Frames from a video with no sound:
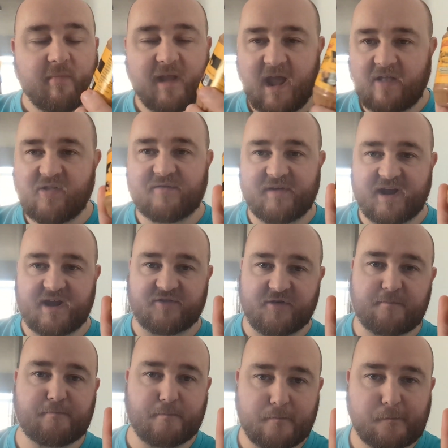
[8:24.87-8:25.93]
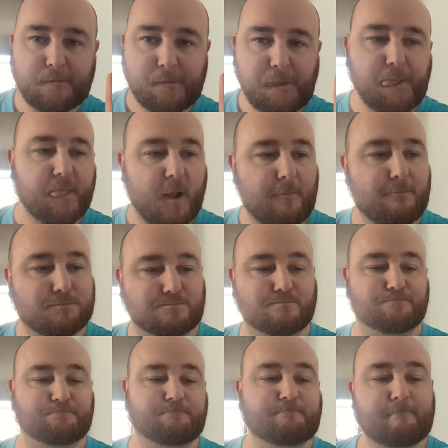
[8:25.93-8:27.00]
elevated.
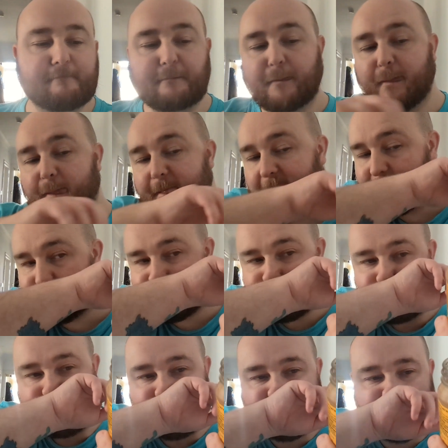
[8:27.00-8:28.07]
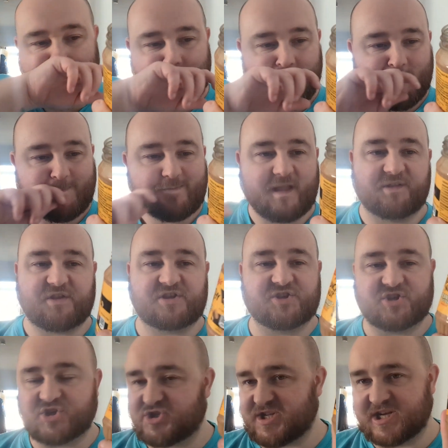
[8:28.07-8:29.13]
That
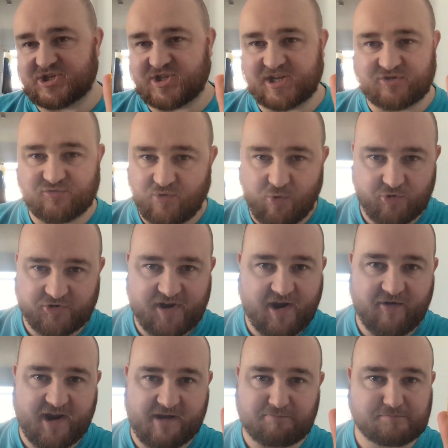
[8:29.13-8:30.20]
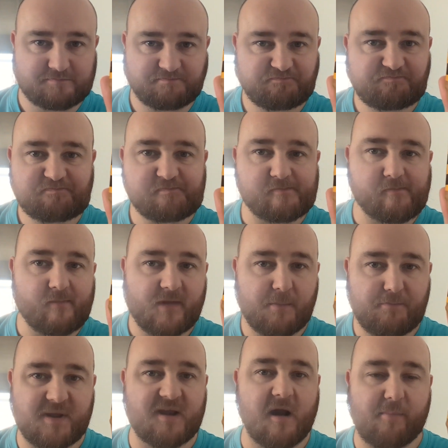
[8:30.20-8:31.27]
doesn't just taste like ordinary
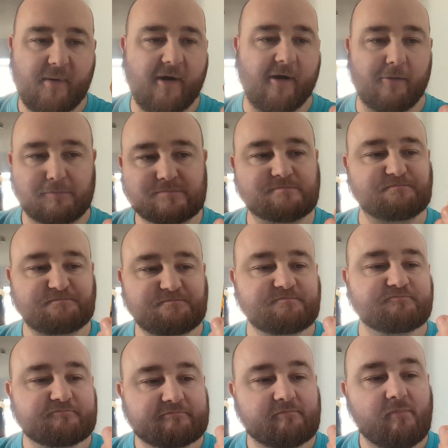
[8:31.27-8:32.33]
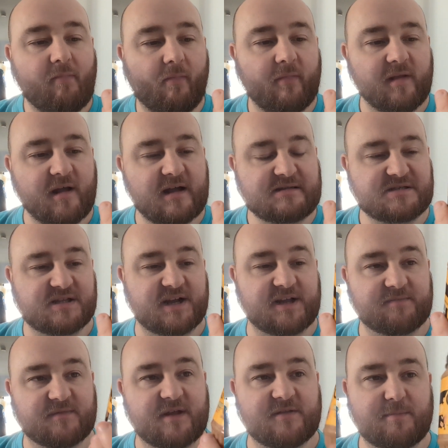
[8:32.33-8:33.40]
peanut butter. It's
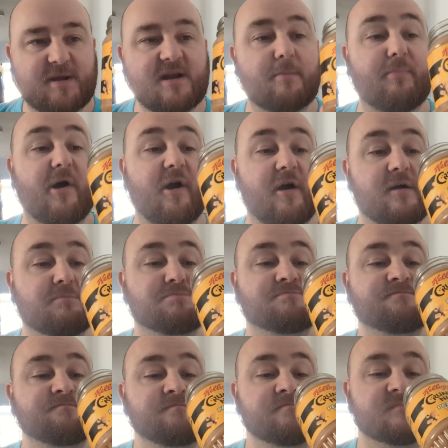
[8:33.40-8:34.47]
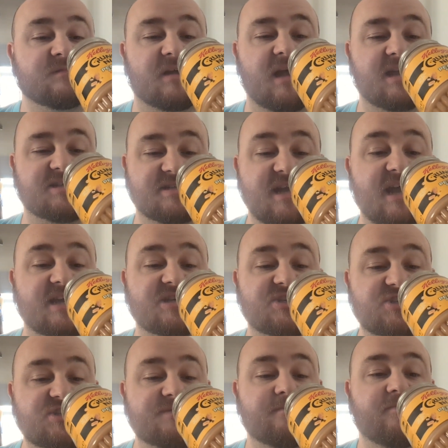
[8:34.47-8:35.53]
like the peanut butter is
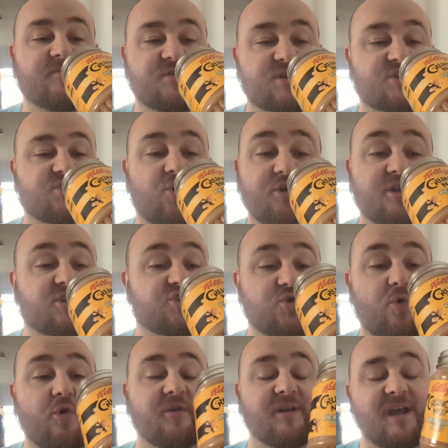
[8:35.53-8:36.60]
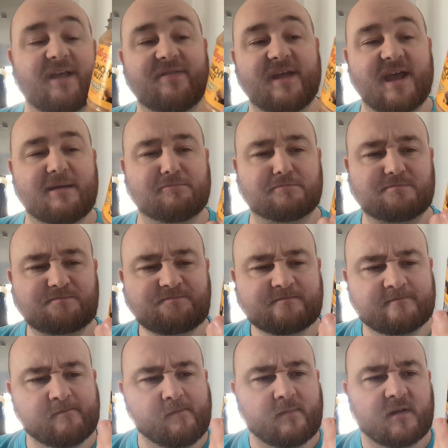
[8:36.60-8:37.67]
nice just on its own, and then
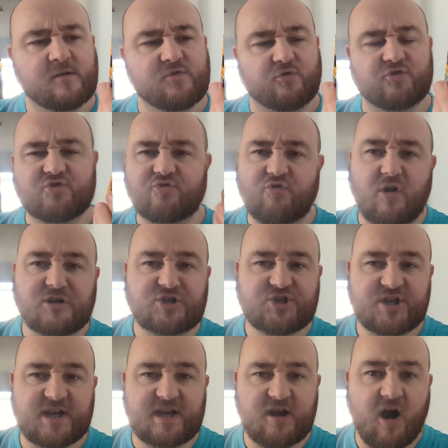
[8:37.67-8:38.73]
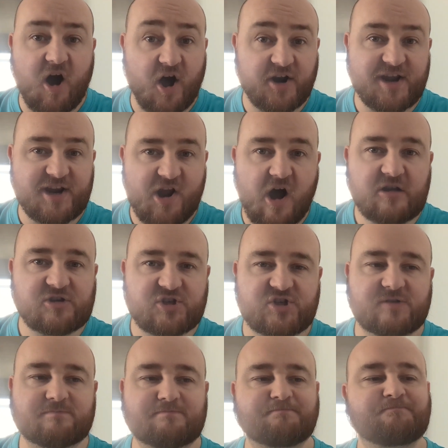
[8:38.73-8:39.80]
those crunchy honey
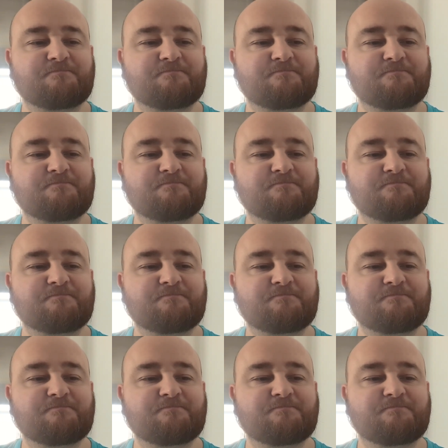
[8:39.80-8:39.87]
nuts